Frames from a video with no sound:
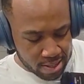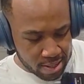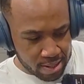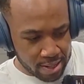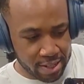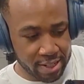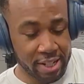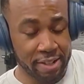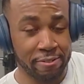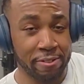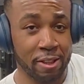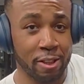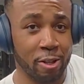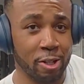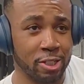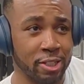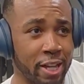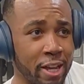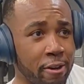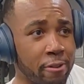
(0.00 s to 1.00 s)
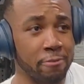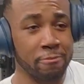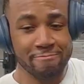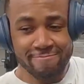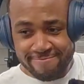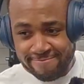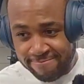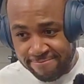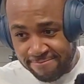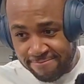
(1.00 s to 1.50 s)
And I definitely lost count.
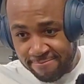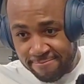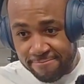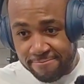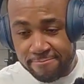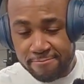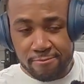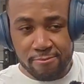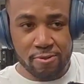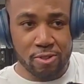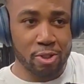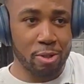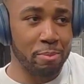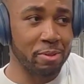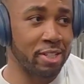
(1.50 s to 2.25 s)
So